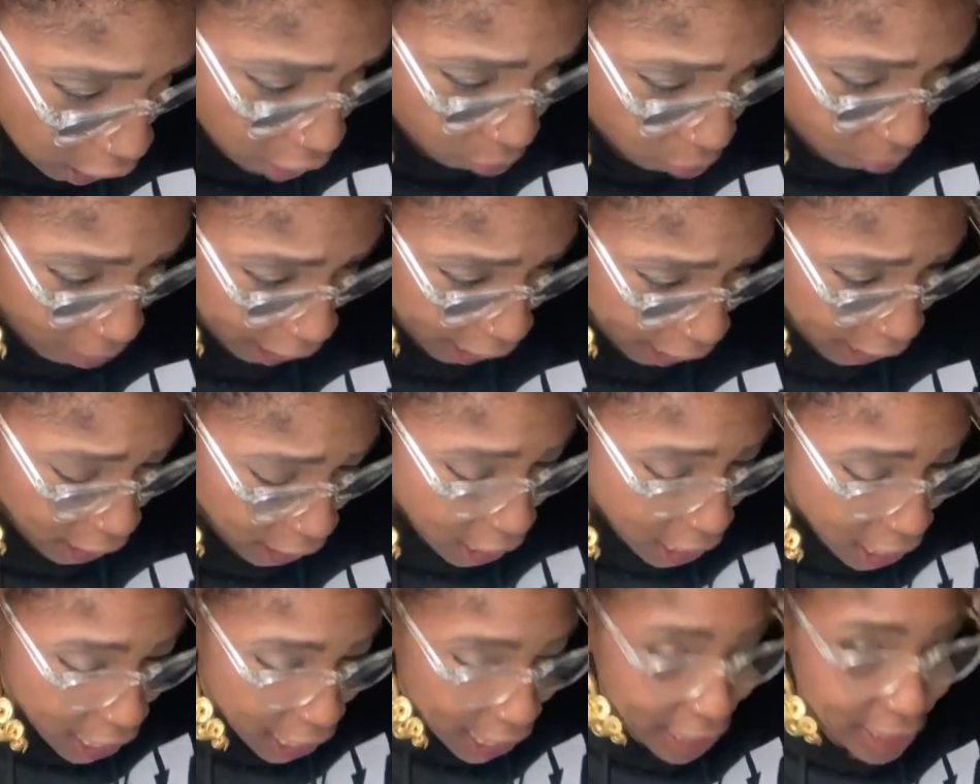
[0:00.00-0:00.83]
right?
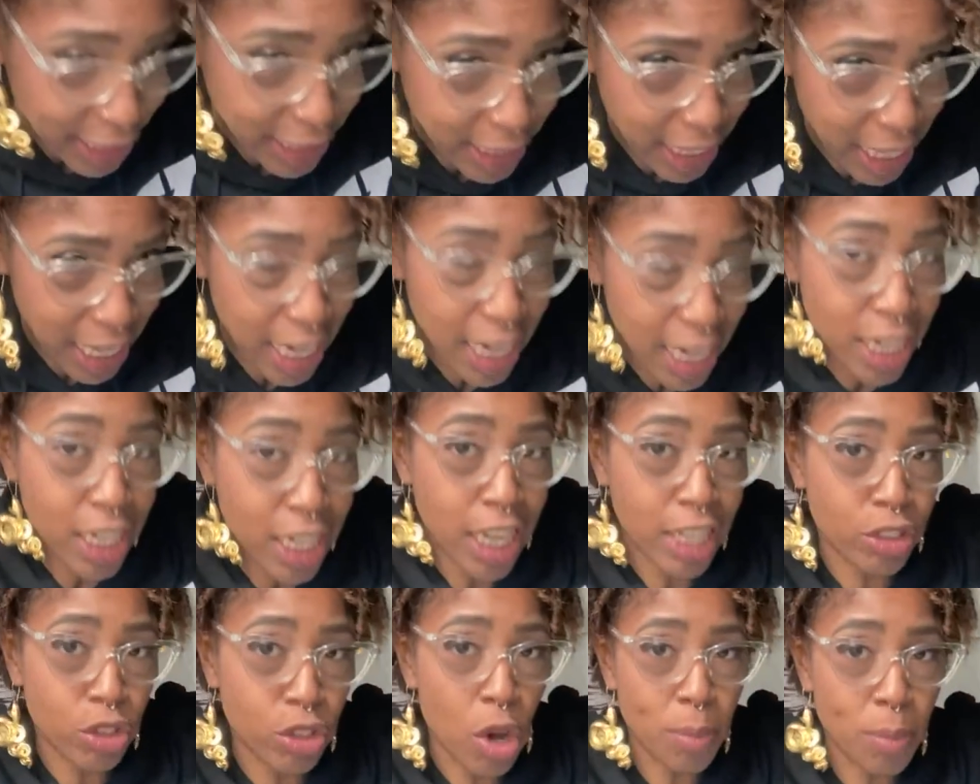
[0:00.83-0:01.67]
And then
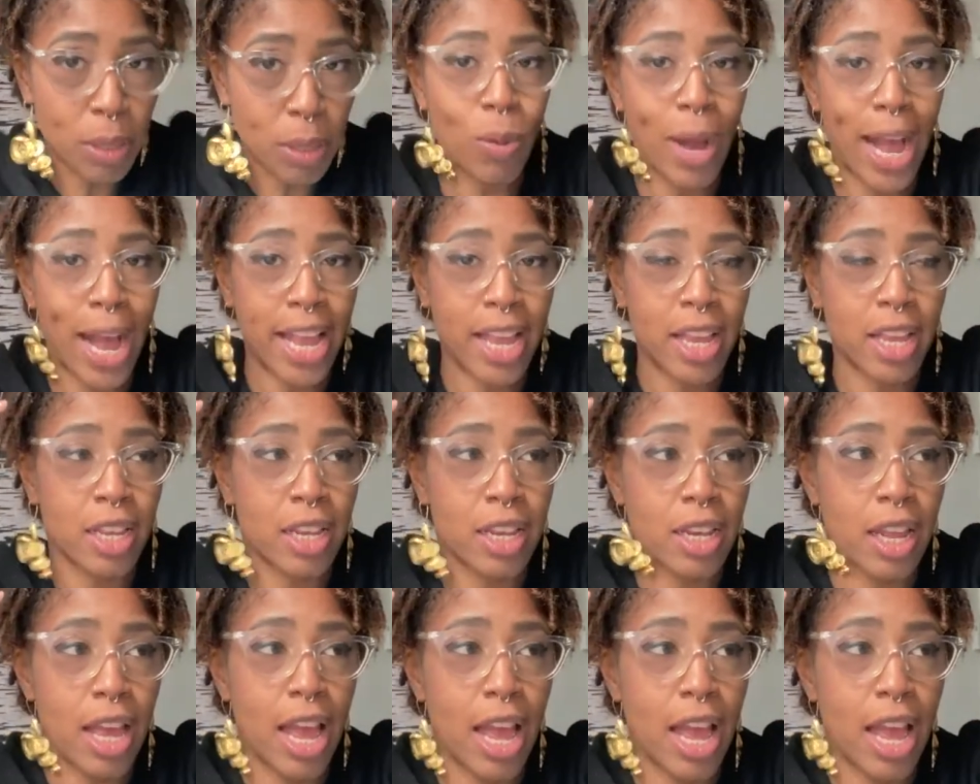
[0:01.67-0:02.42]
it's going to be white.